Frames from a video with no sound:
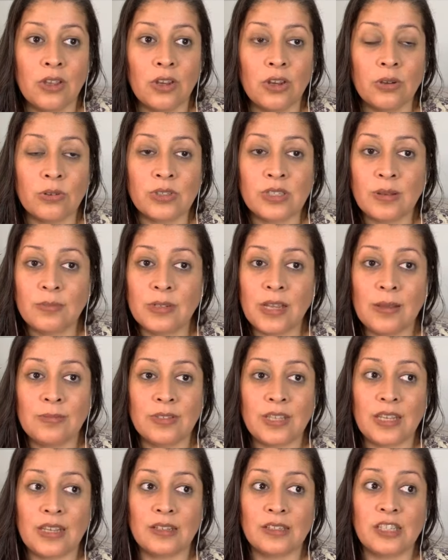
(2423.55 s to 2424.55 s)
you know,
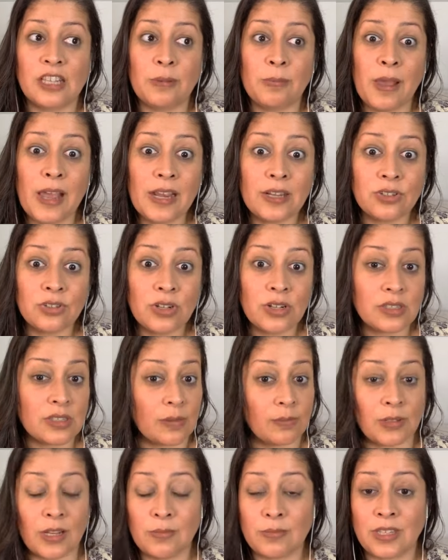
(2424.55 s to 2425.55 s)
sometimes they can sleep extra,
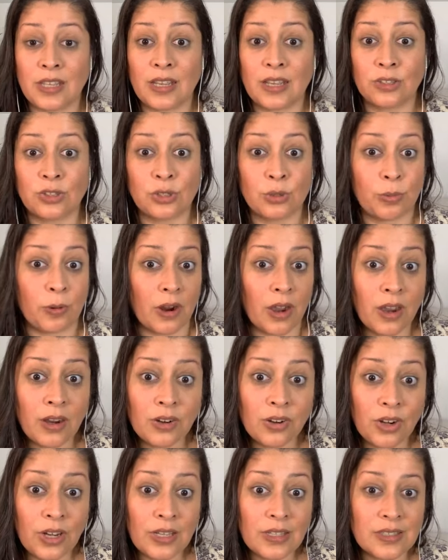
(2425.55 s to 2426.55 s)
sometimes they get super
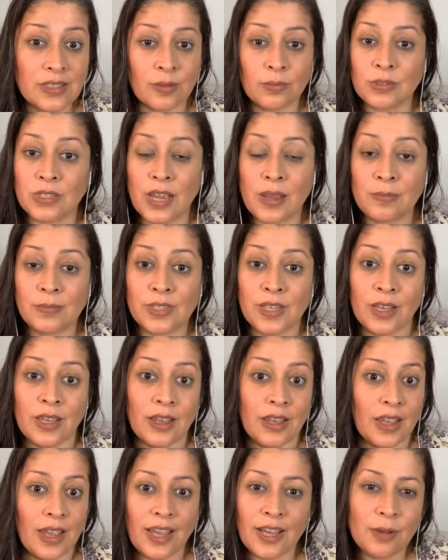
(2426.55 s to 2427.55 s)
hungry, sometimes
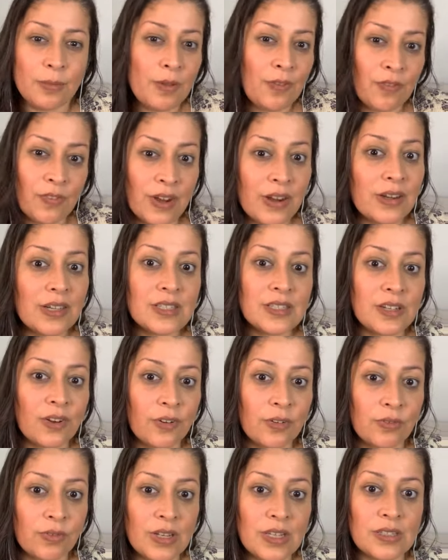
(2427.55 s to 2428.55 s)
it could be various
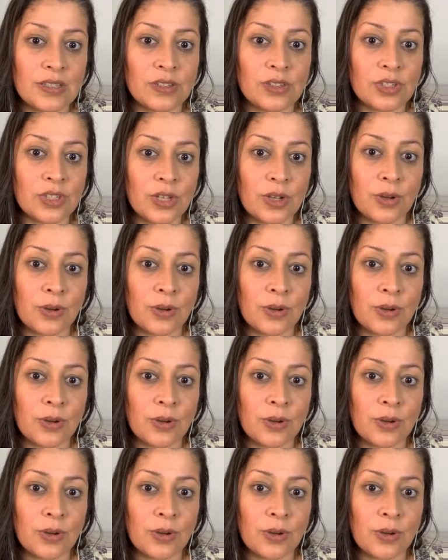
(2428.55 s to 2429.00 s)
different reasons.